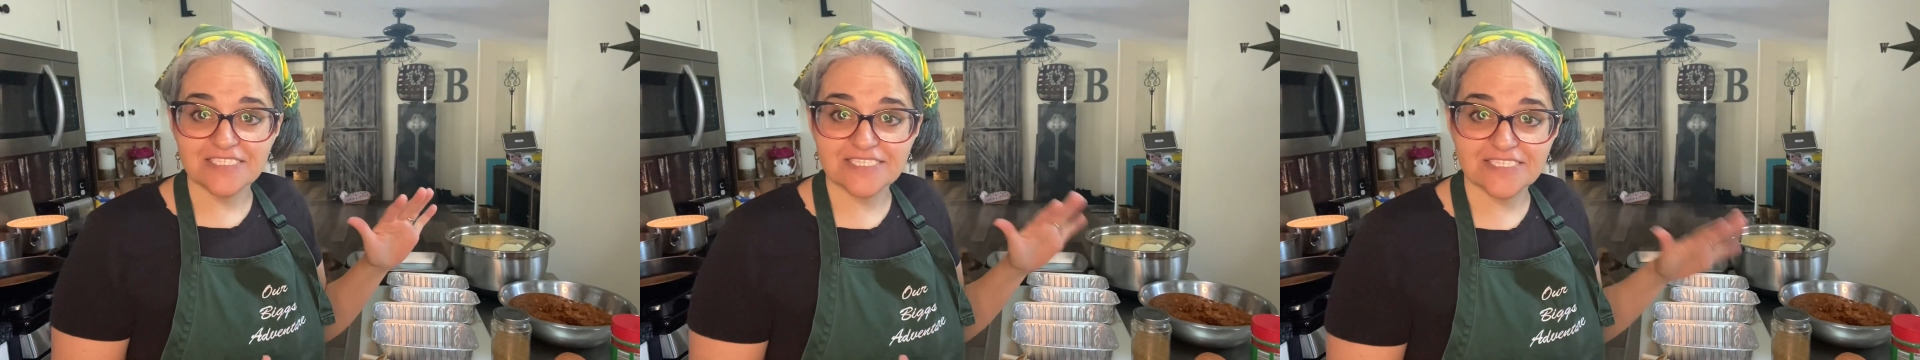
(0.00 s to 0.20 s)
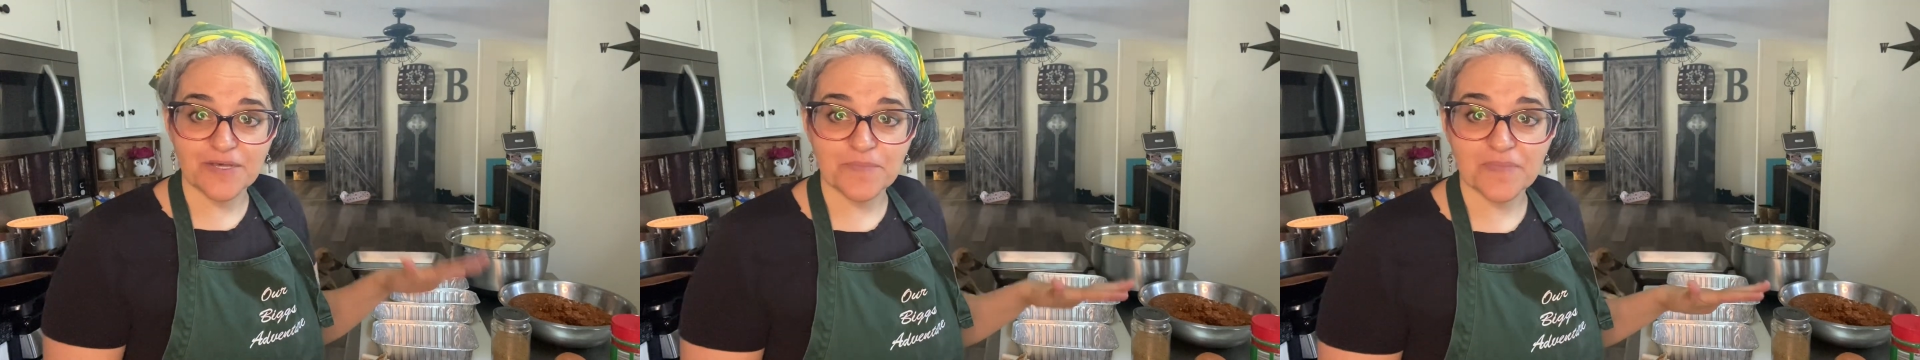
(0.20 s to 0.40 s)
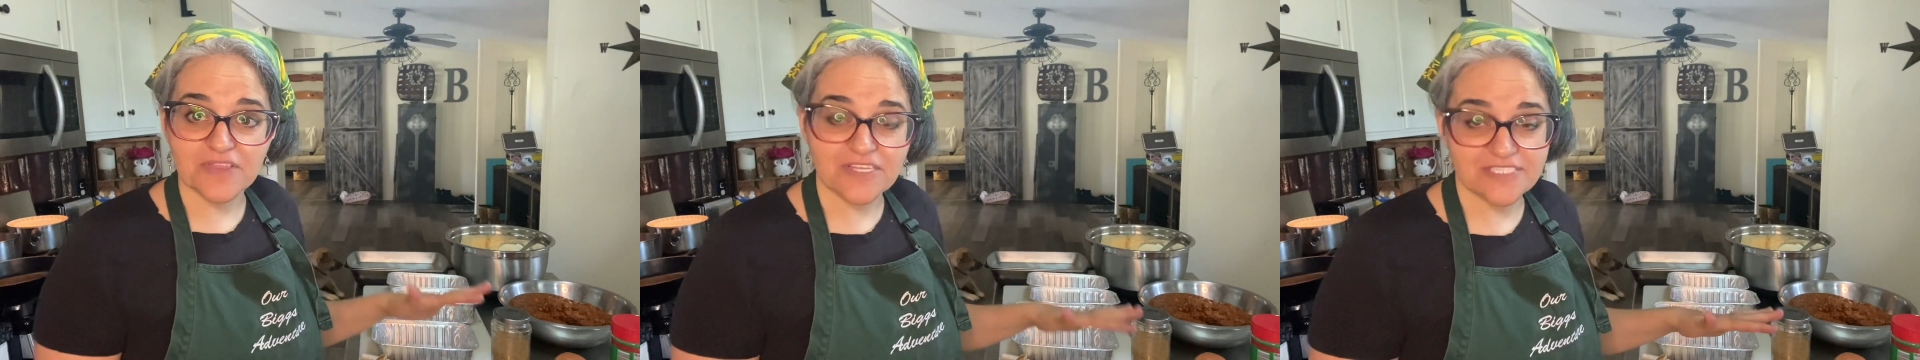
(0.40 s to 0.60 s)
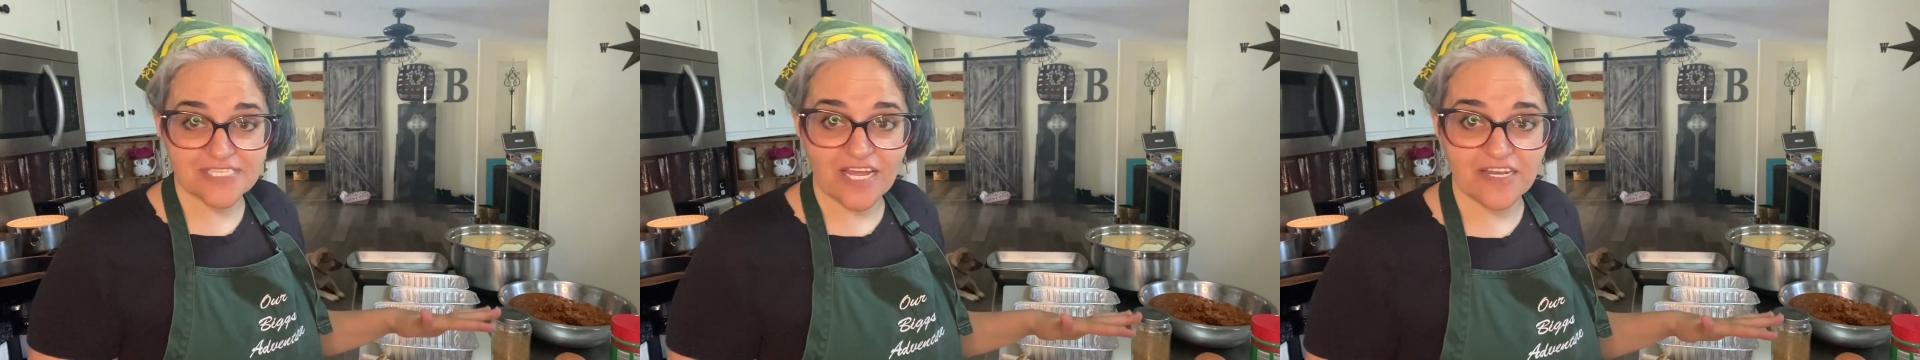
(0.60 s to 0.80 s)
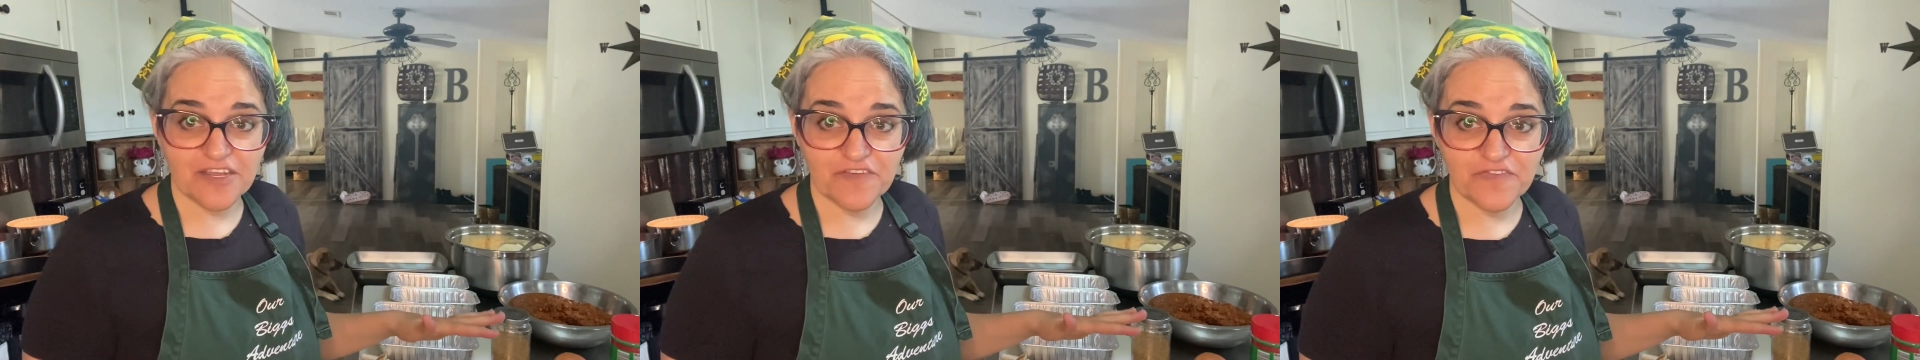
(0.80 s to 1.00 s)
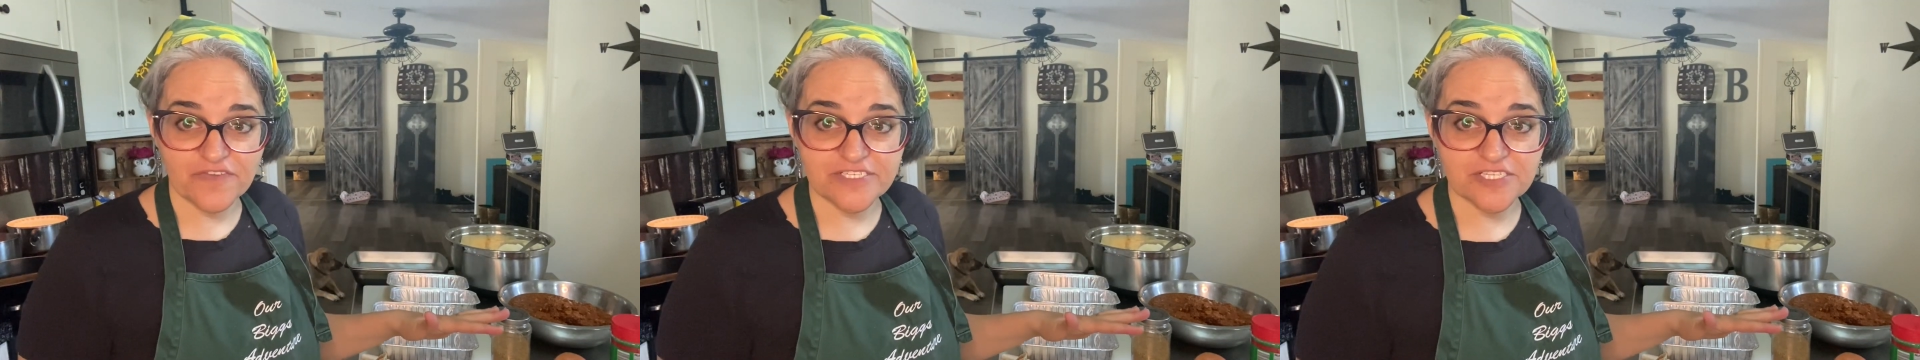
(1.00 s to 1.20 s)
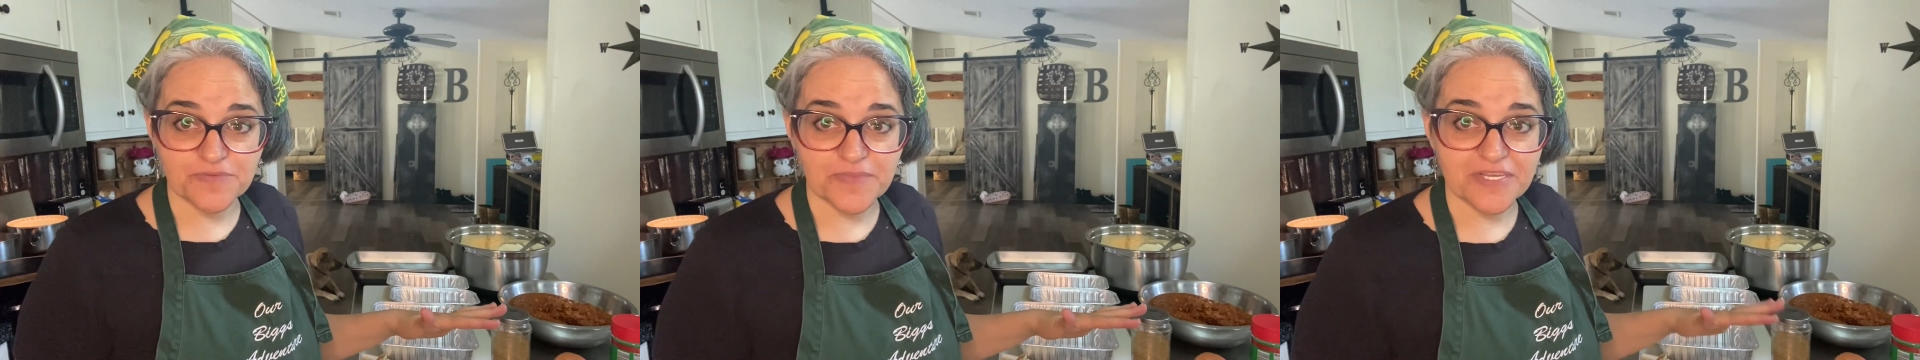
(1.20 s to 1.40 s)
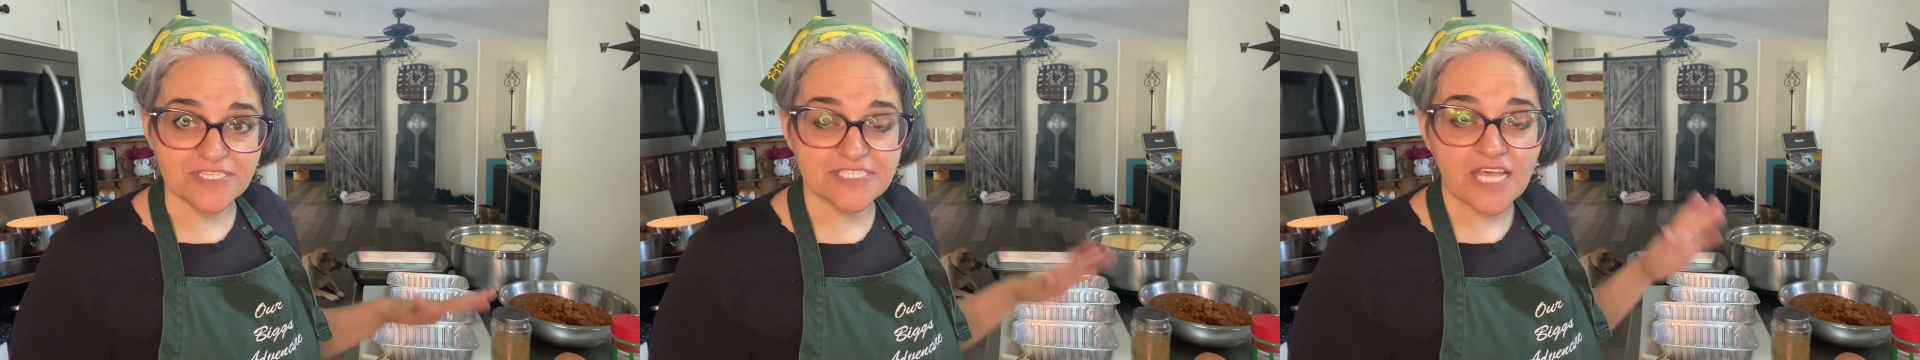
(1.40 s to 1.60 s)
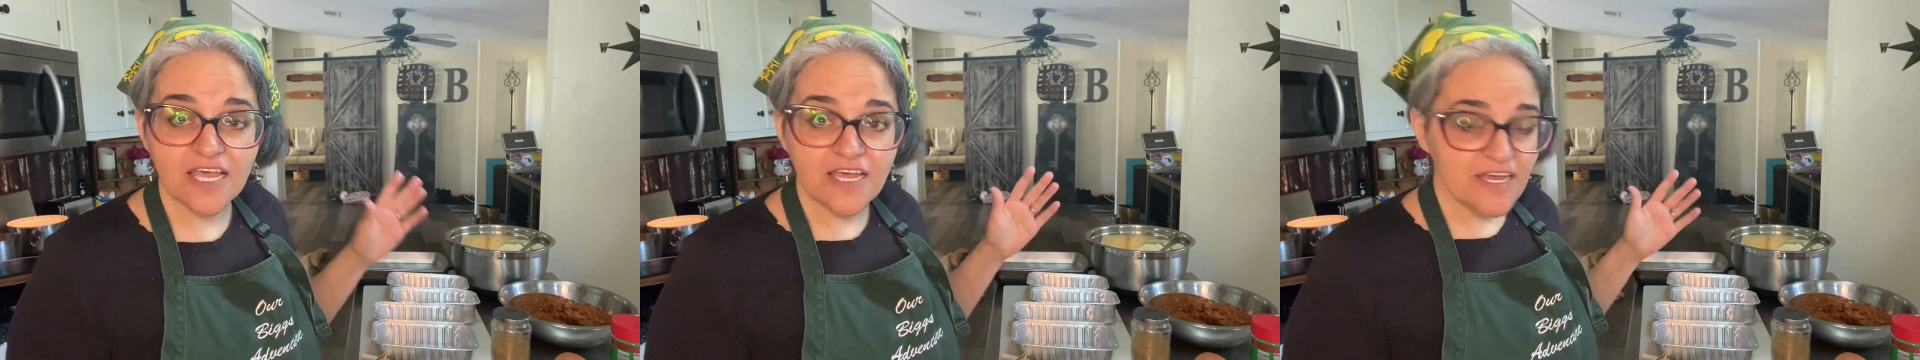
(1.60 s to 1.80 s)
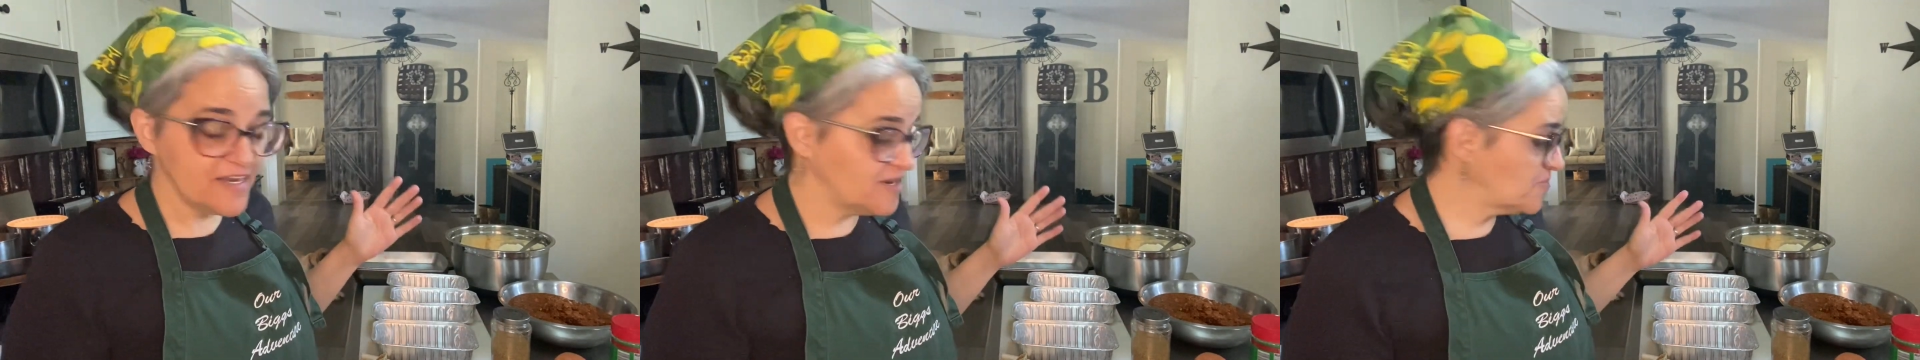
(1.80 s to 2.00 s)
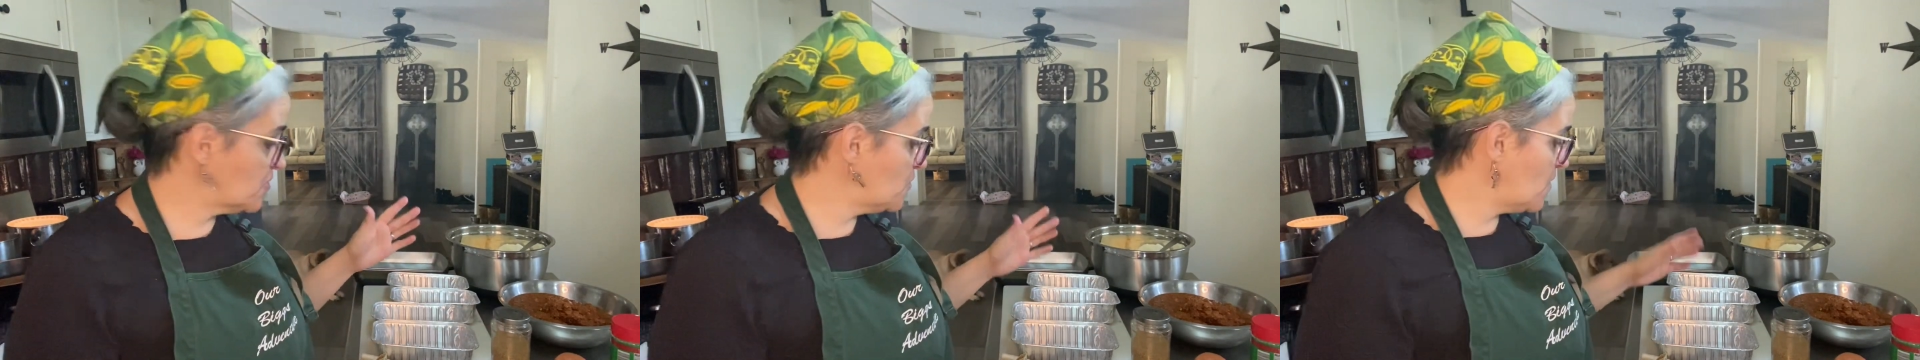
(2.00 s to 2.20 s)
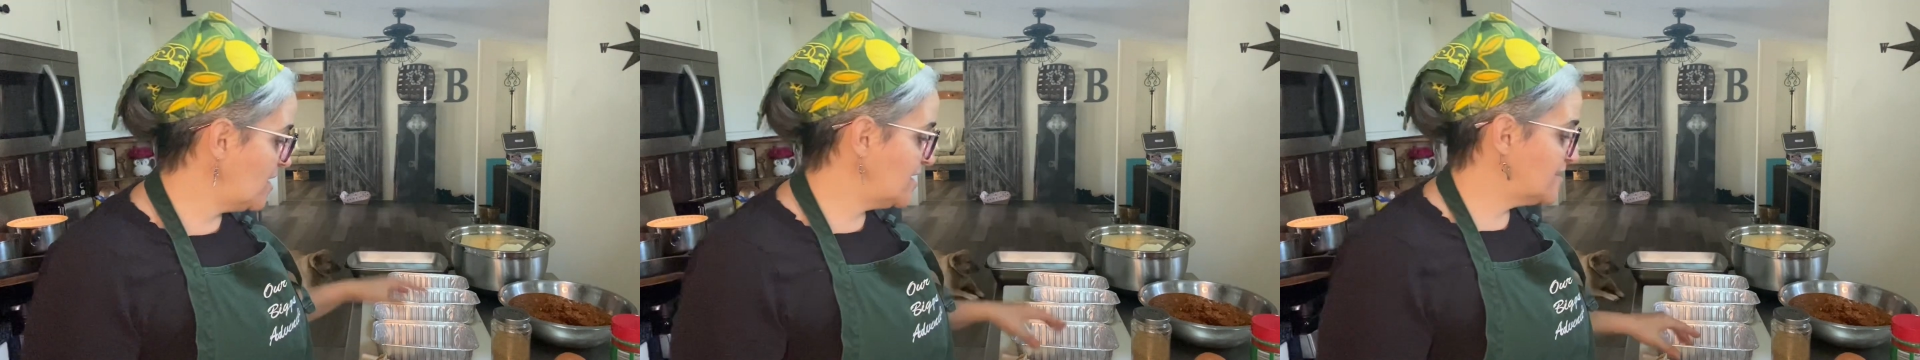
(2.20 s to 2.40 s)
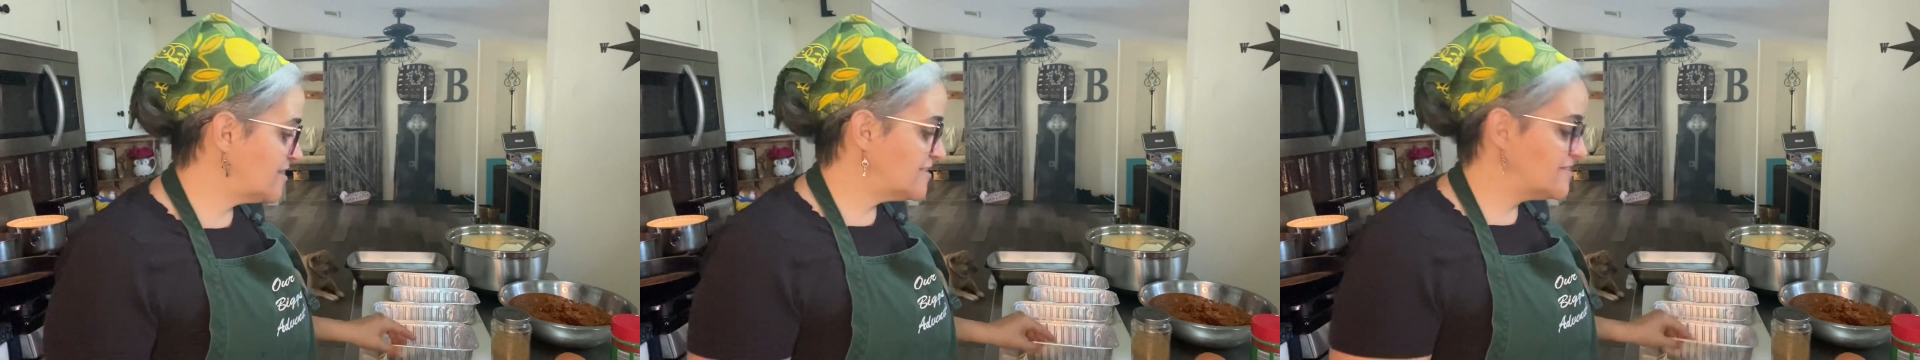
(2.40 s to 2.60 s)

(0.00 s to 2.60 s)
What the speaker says: some lasagna freezer meals. Number one,